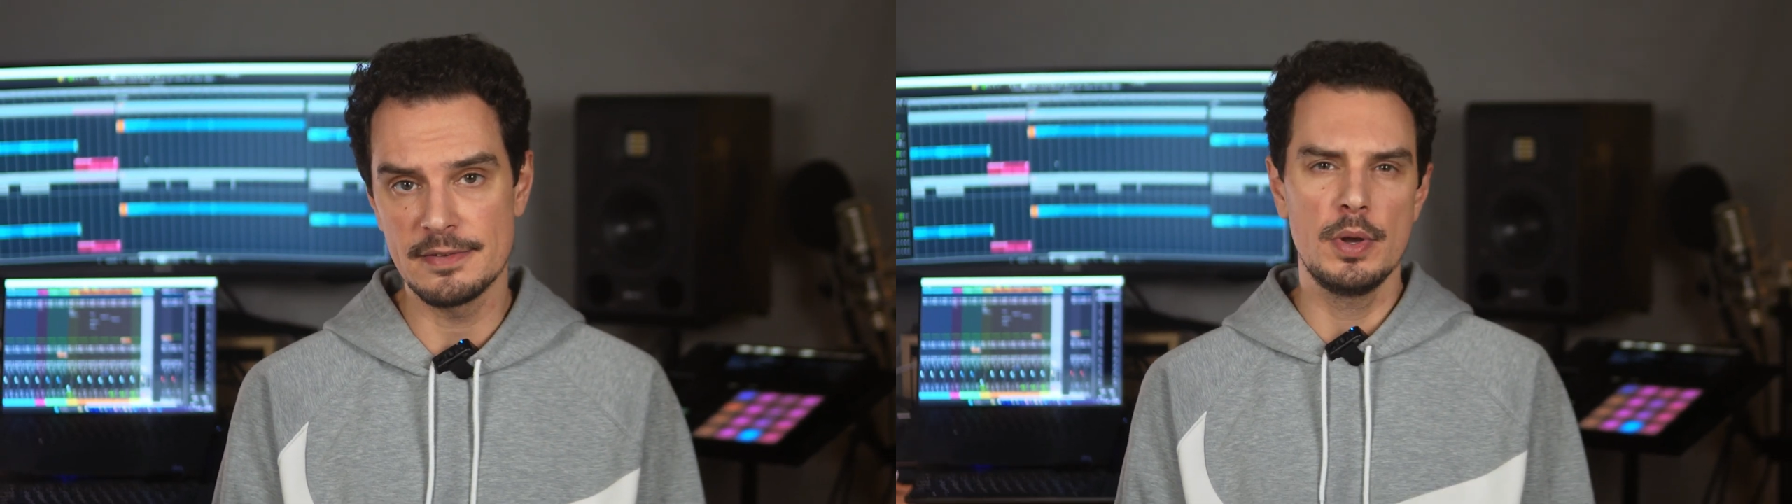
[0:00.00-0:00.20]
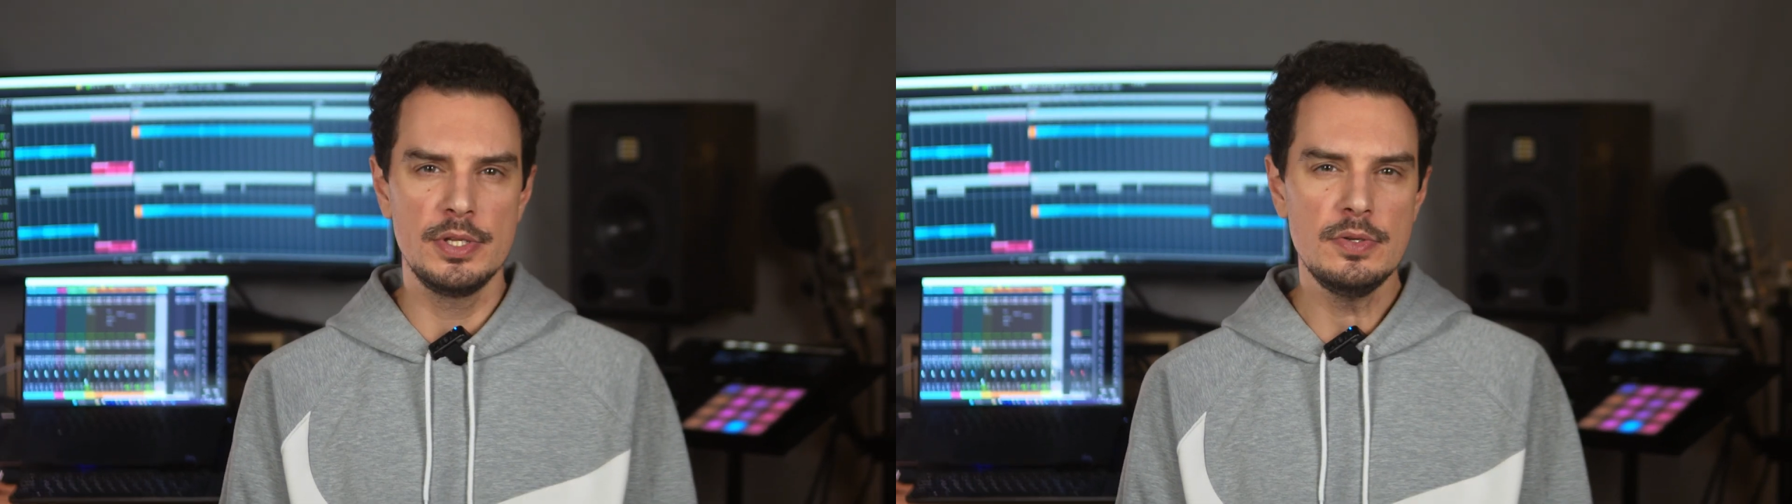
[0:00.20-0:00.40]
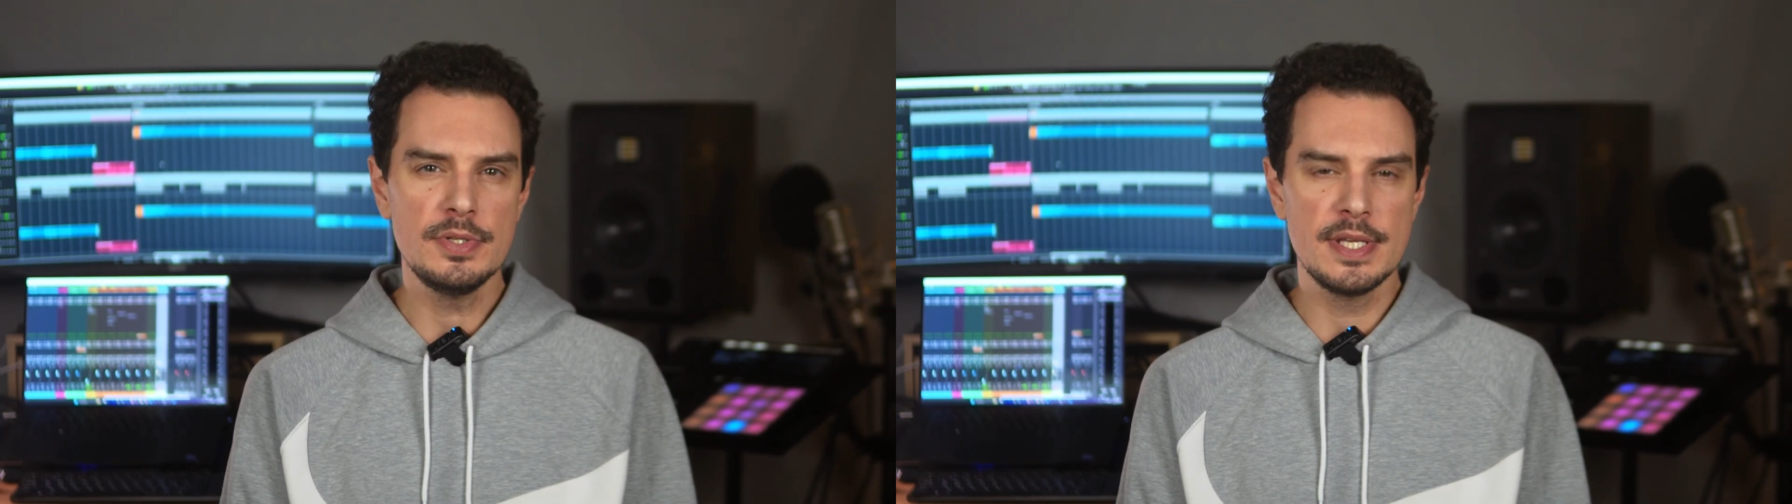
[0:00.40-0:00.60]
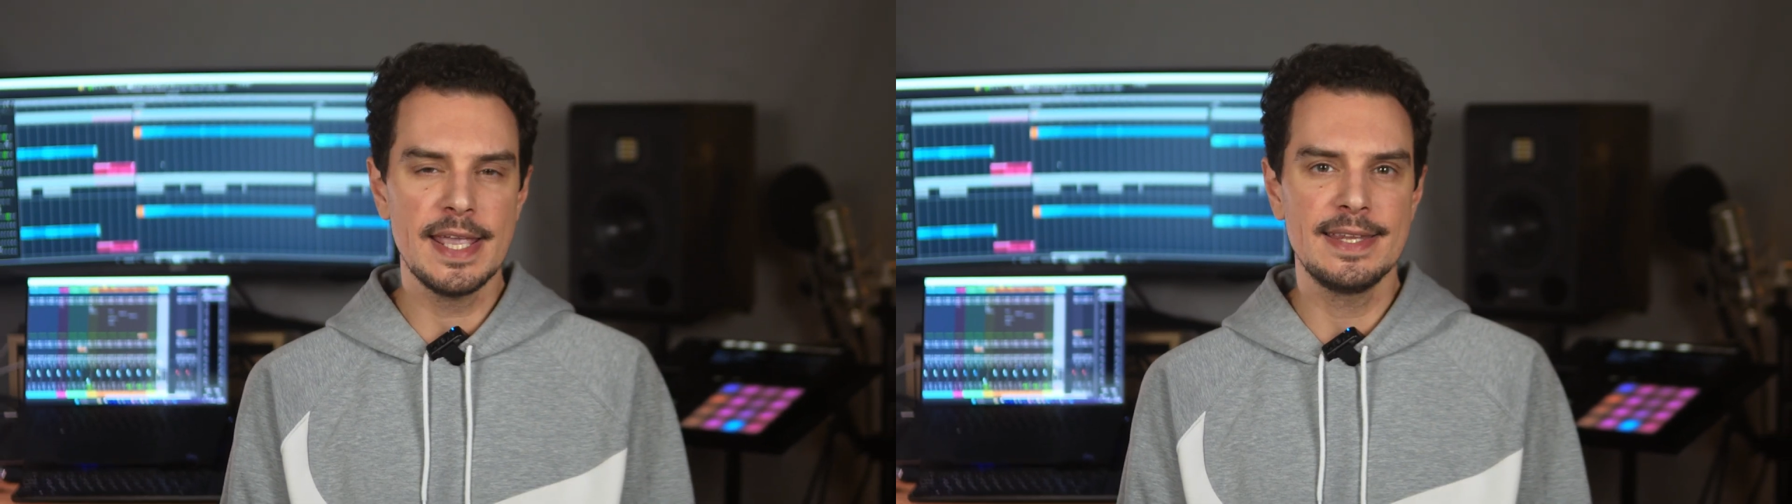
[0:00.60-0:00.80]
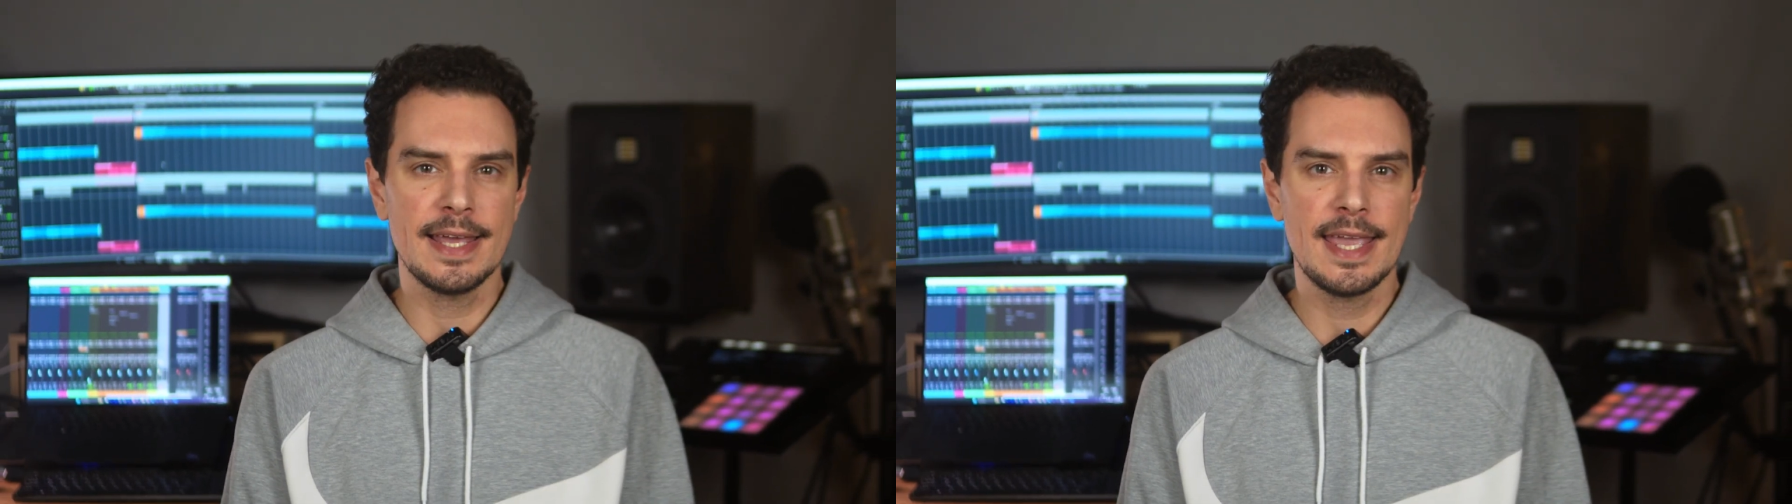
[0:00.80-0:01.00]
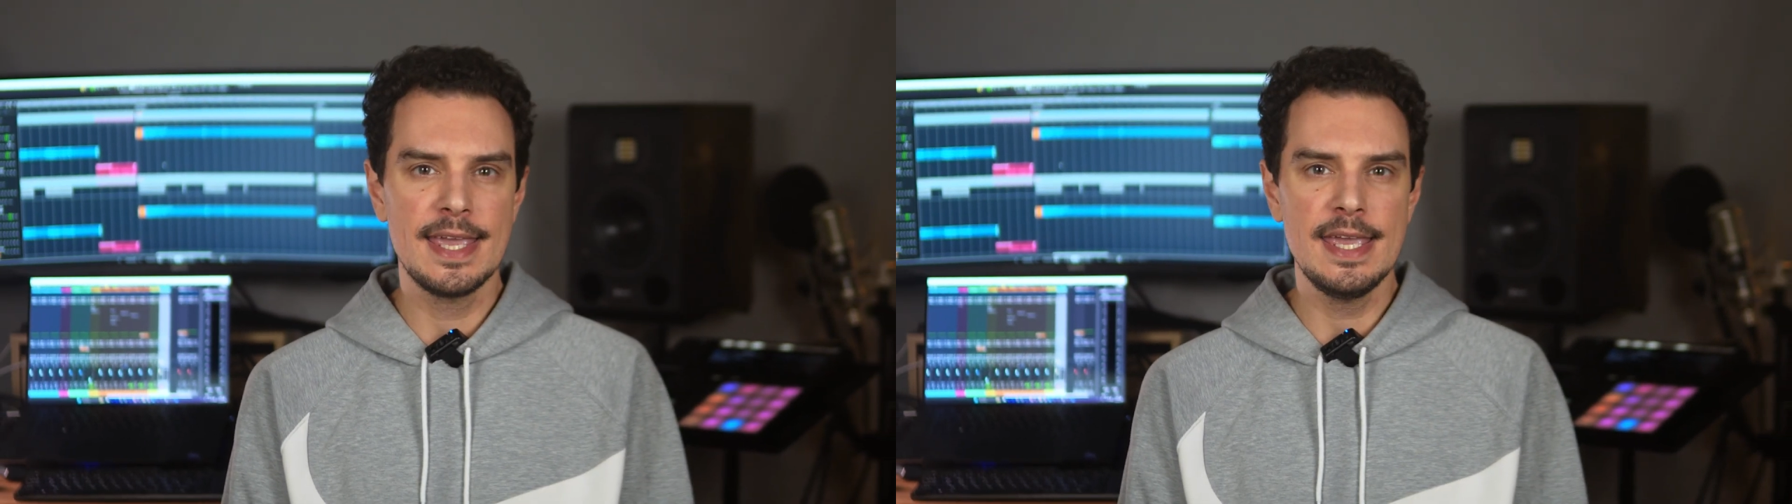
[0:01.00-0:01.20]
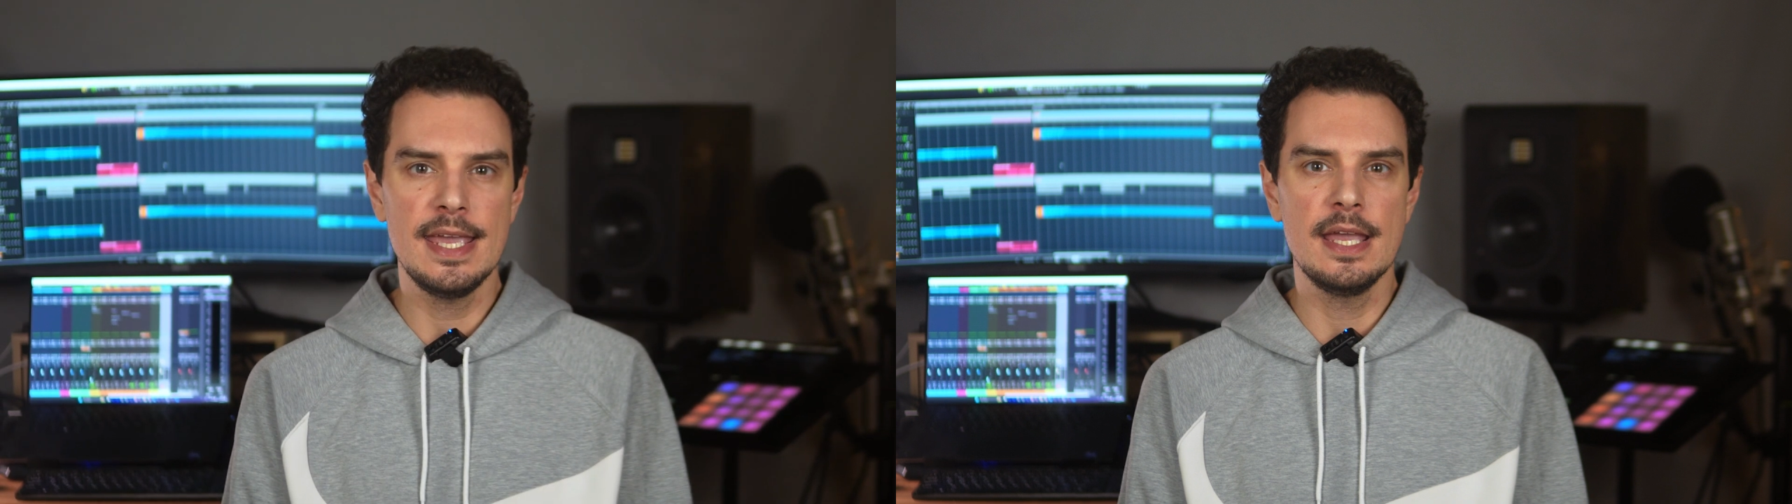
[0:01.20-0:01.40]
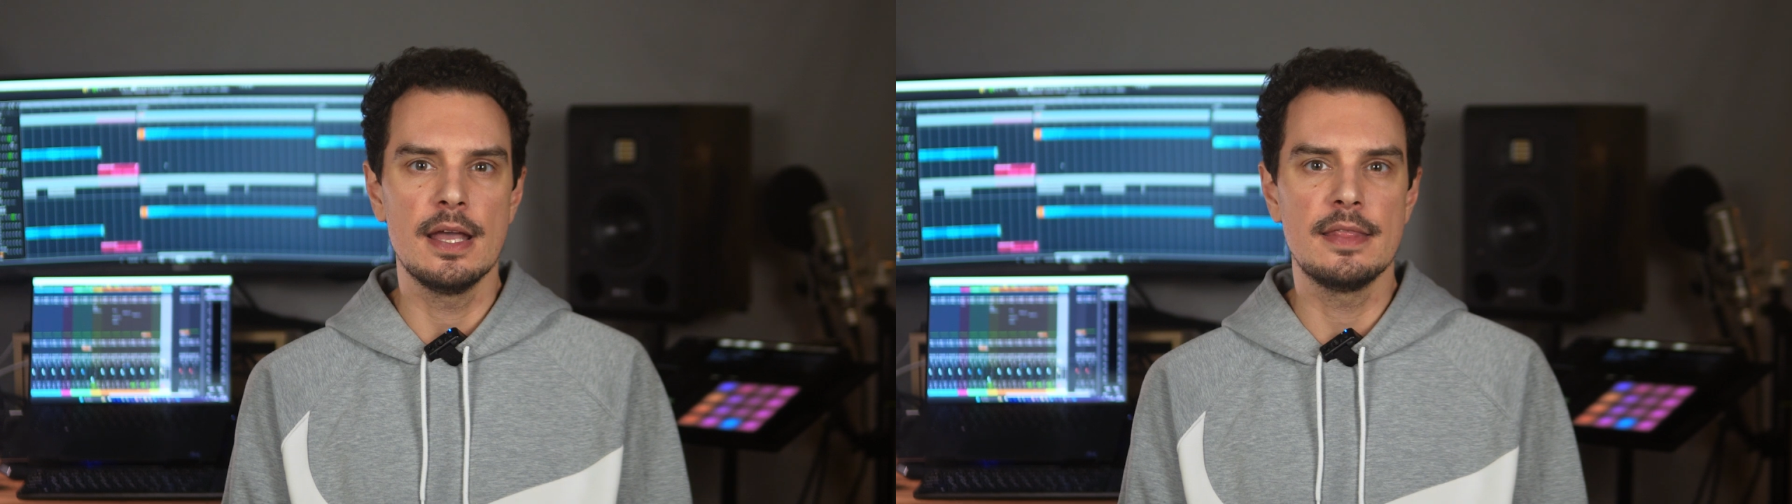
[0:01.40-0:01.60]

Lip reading: When you sing in the key